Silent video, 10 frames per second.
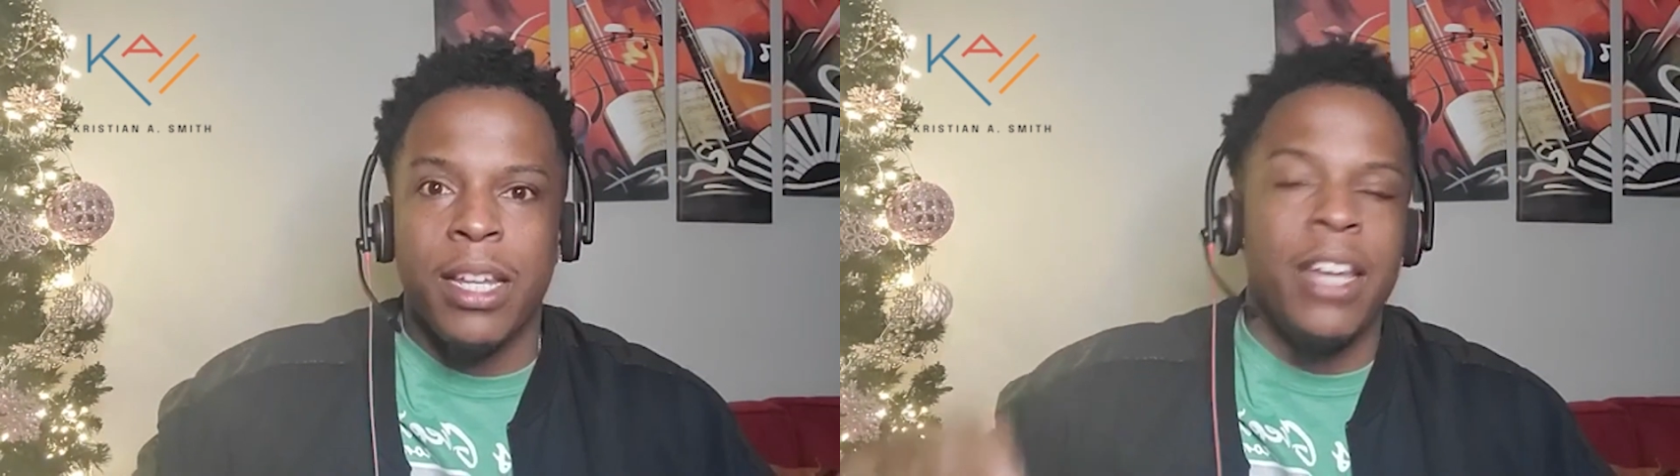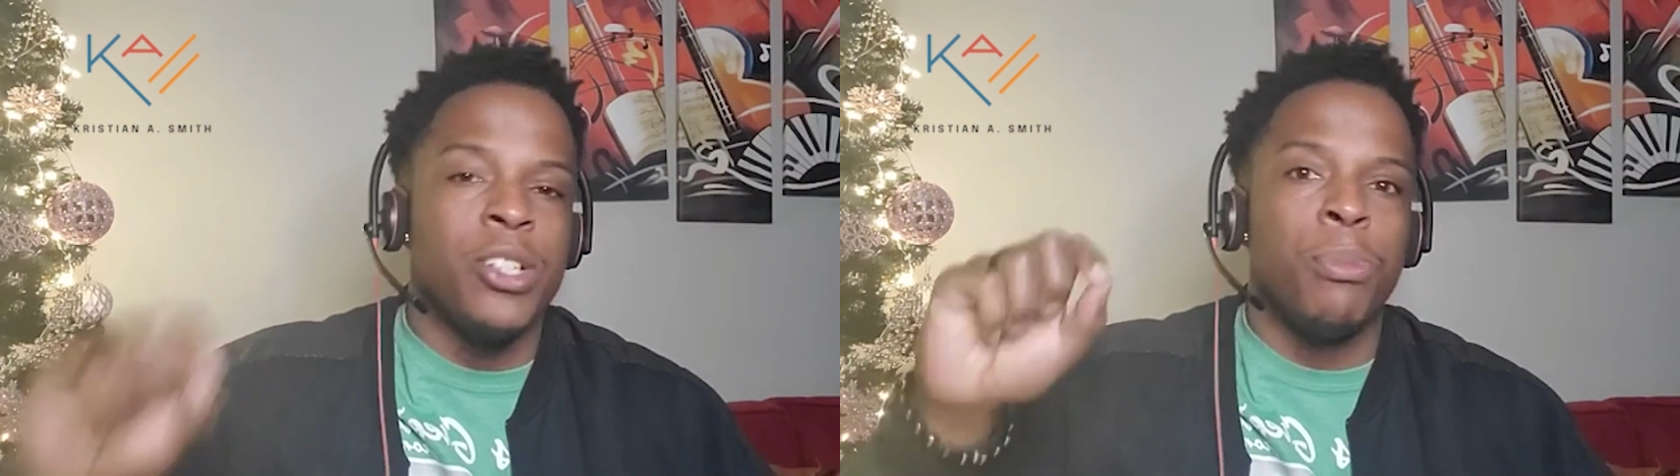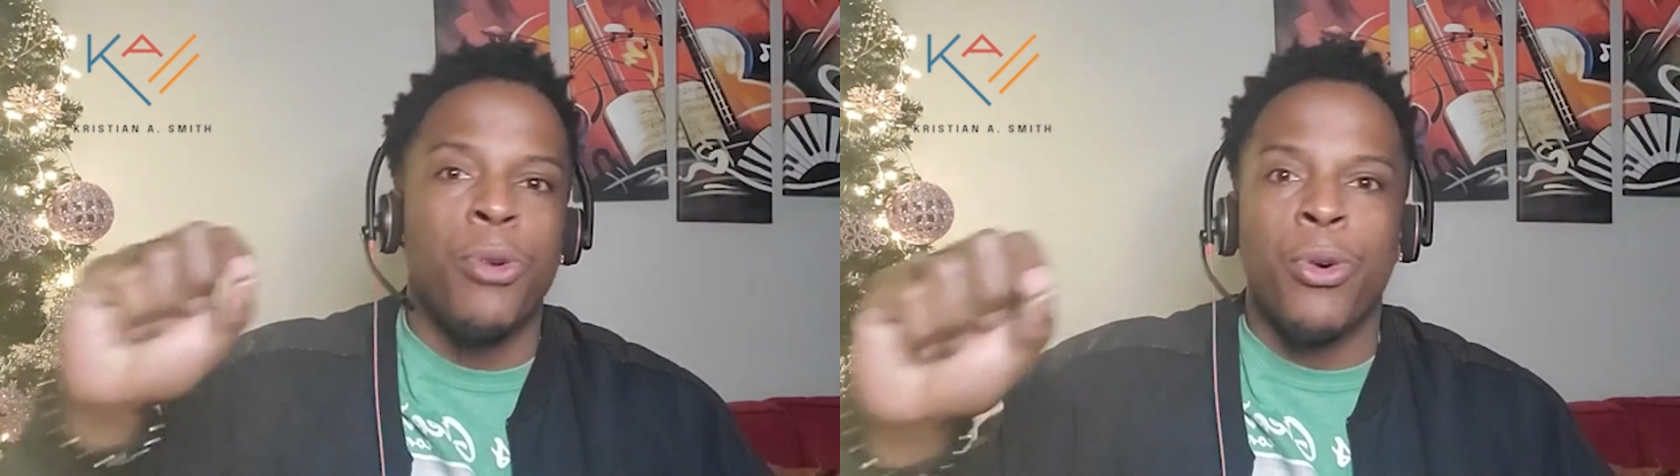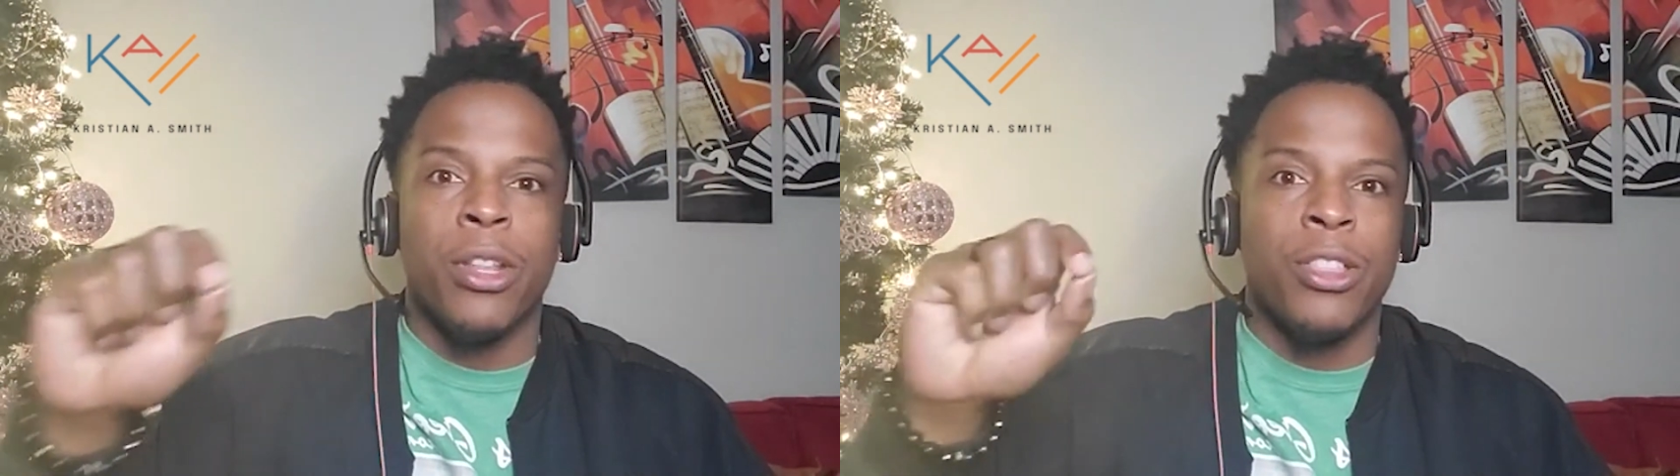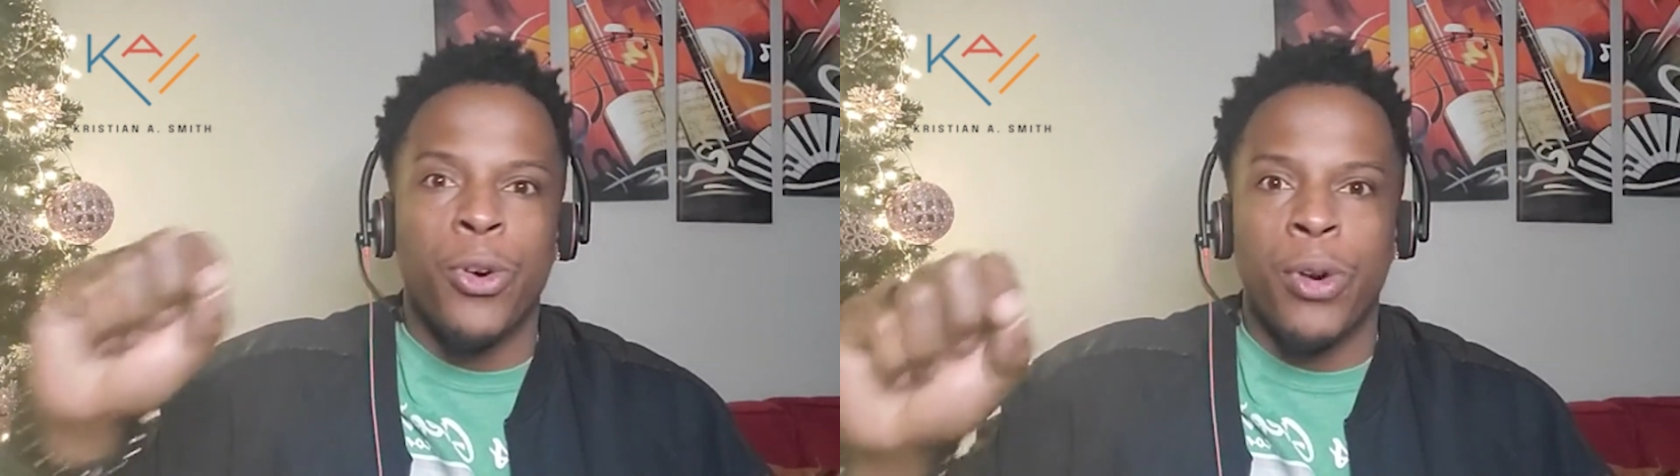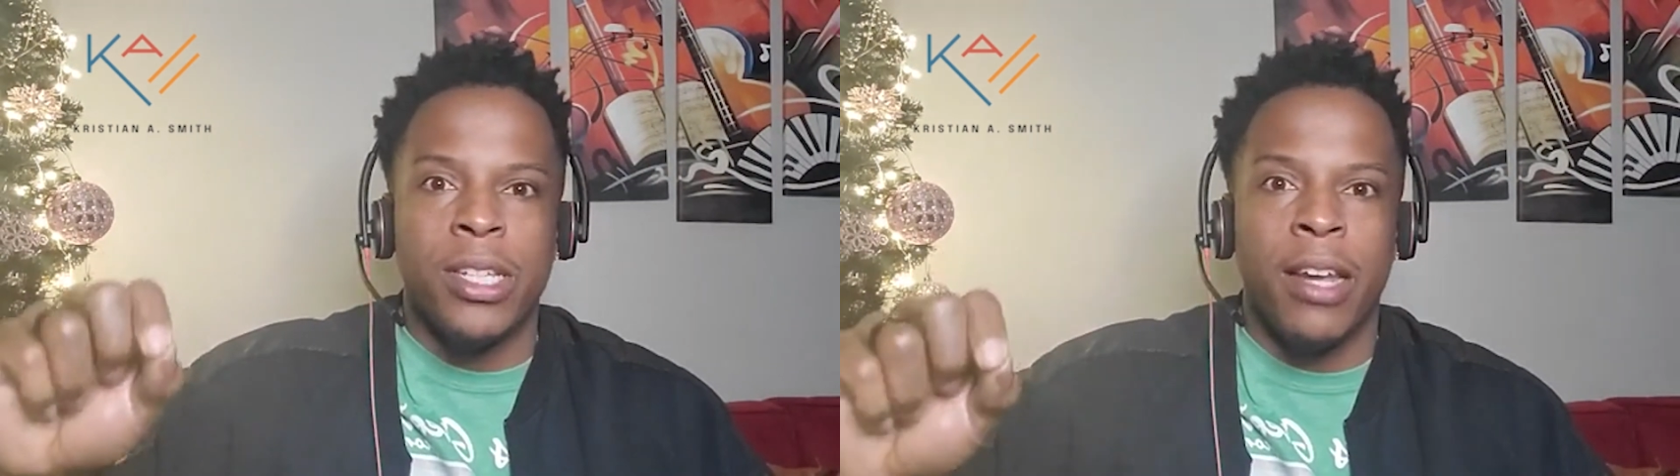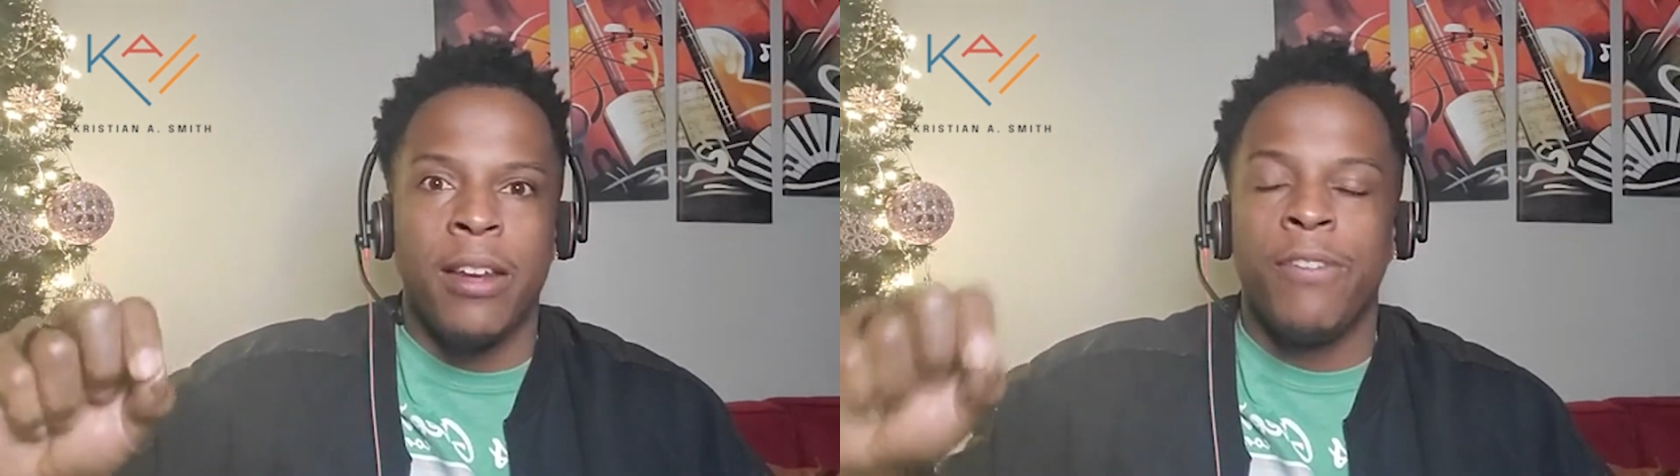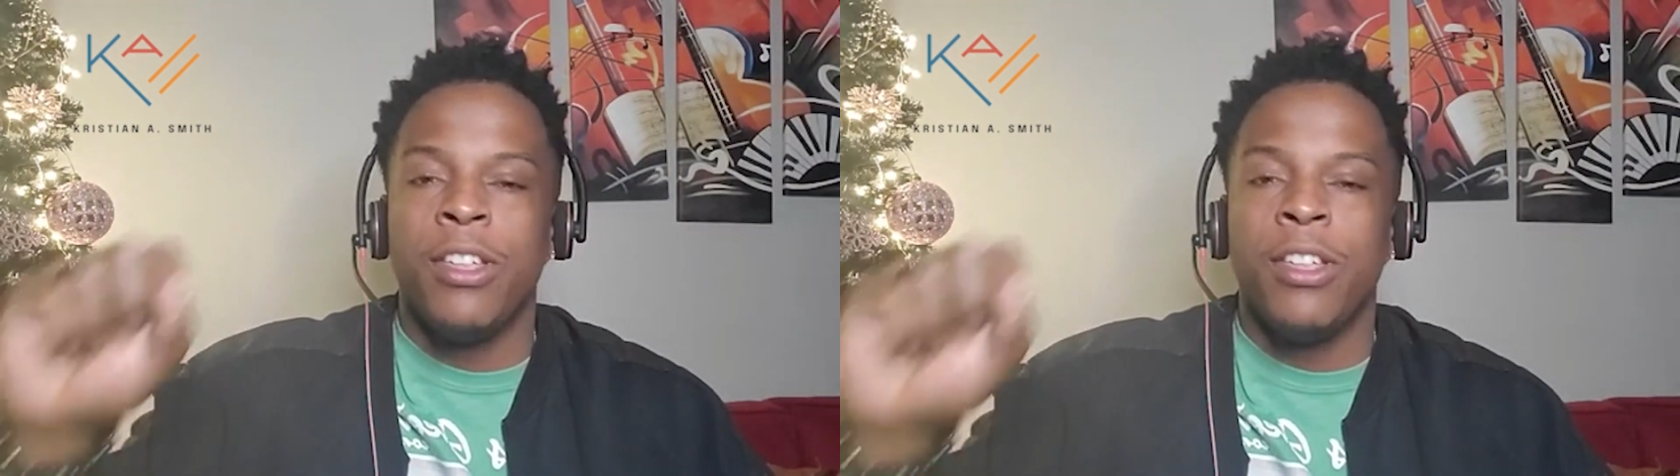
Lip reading: is more authoritative